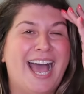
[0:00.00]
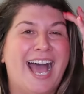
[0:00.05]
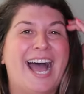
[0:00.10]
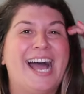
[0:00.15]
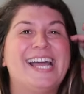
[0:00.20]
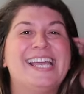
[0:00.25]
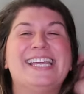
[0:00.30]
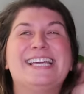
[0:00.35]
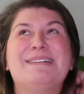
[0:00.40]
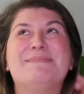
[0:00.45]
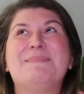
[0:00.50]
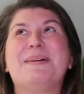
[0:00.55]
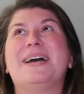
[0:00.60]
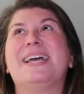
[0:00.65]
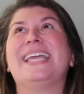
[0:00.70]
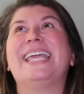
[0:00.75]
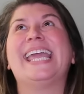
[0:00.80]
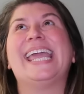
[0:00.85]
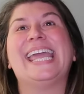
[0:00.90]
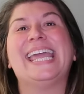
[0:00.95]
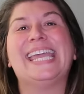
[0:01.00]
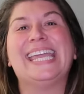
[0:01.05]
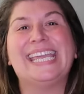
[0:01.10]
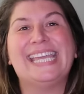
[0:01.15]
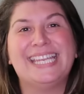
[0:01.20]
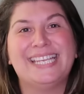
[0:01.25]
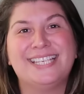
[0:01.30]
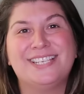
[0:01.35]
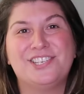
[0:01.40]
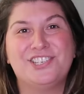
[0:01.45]
I am
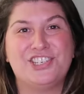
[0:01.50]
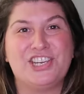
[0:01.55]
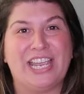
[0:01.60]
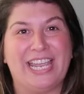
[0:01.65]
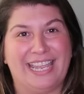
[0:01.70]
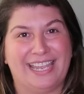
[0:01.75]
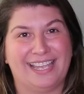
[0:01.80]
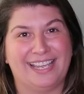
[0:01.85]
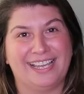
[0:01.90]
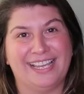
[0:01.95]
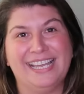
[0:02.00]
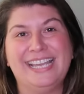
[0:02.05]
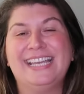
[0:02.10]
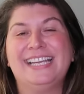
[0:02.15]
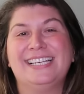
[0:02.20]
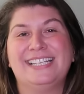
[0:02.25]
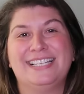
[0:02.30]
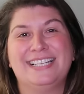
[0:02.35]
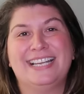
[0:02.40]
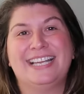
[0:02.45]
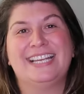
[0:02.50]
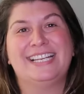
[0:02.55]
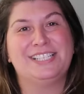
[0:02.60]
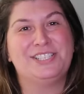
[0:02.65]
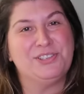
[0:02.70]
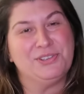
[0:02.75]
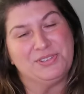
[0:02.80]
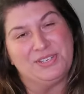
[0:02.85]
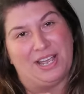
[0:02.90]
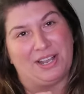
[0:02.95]
itching
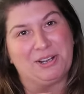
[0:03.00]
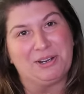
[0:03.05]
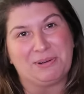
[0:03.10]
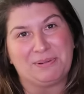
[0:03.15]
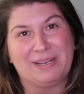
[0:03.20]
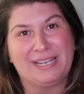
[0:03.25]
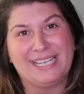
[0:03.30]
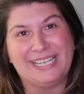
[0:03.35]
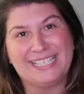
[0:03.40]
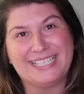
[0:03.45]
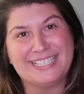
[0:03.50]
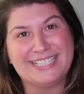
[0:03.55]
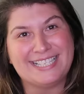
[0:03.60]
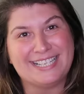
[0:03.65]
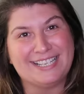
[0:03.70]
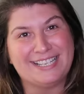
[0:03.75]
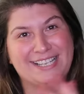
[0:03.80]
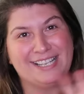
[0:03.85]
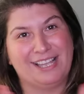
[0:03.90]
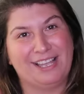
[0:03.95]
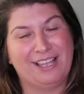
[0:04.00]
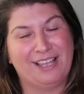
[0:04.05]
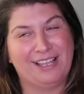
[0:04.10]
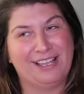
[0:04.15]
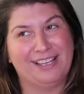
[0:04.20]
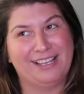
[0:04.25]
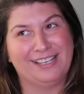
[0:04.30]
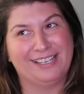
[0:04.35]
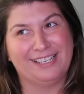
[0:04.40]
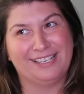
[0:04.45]
to decorate
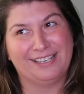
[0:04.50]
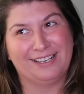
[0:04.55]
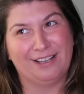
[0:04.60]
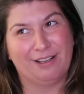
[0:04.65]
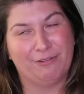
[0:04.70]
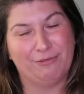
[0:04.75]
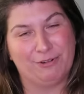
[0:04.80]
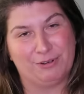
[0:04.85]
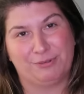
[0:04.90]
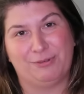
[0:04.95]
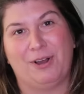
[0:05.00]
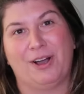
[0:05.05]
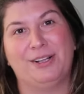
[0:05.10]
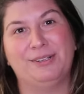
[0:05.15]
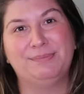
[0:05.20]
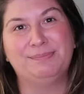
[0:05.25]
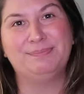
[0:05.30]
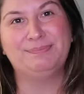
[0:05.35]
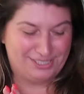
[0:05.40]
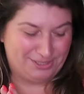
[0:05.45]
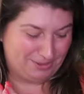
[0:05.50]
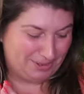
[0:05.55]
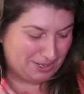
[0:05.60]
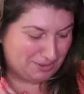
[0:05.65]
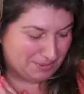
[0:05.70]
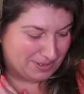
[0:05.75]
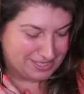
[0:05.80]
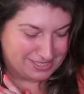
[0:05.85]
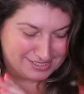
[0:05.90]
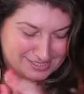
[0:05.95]
for fall. So
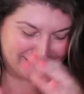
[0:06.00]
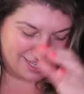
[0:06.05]
anyways,